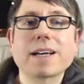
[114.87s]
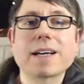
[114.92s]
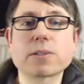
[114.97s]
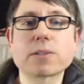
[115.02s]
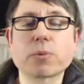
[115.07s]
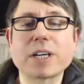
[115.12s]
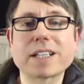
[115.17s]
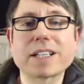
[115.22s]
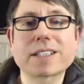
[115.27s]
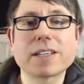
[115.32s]

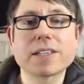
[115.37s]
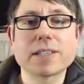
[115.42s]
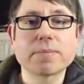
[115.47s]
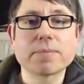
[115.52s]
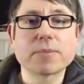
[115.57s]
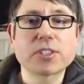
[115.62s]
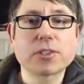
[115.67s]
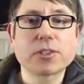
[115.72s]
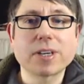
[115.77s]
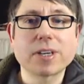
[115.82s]
welcome
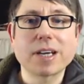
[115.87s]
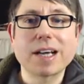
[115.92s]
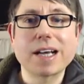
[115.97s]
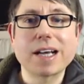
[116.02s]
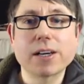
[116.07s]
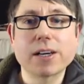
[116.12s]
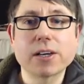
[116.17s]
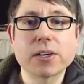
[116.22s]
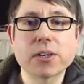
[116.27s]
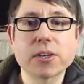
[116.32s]
to
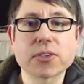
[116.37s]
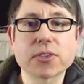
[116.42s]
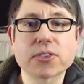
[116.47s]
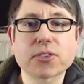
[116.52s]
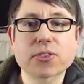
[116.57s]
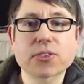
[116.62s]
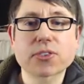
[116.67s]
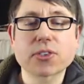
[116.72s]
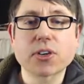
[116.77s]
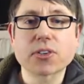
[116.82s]
our
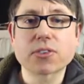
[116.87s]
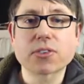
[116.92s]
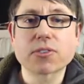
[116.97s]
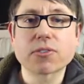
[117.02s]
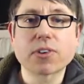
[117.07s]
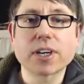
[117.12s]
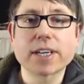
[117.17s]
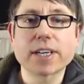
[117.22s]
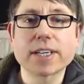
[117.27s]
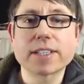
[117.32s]

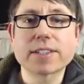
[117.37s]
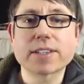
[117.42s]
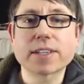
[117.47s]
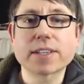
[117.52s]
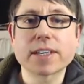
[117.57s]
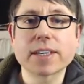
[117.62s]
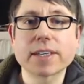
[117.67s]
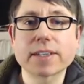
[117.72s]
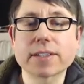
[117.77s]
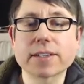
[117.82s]

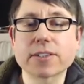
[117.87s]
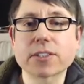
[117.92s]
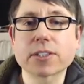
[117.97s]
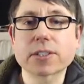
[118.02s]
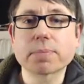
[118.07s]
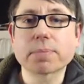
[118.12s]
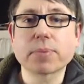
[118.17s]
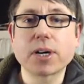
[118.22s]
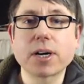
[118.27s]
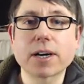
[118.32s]
songwriting
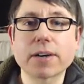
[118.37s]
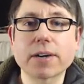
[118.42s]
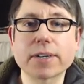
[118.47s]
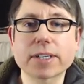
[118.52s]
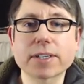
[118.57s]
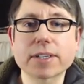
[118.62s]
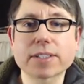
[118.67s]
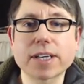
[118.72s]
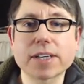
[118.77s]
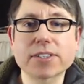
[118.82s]
sparring
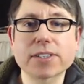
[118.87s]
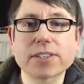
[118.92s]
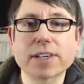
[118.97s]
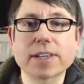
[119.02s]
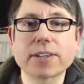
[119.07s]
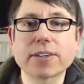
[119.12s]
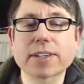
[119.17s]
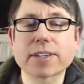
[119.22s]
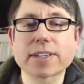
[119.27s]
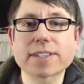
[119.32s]

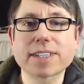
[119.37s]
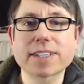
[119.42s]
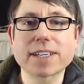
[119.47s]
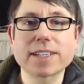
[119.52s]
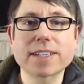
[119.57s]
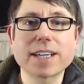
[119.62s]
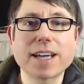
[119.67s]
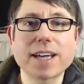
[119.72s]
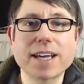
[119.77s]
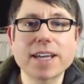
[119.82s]
session on a
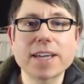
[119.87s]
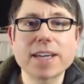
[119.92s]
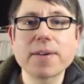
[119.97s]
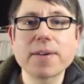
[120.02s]
Sunday.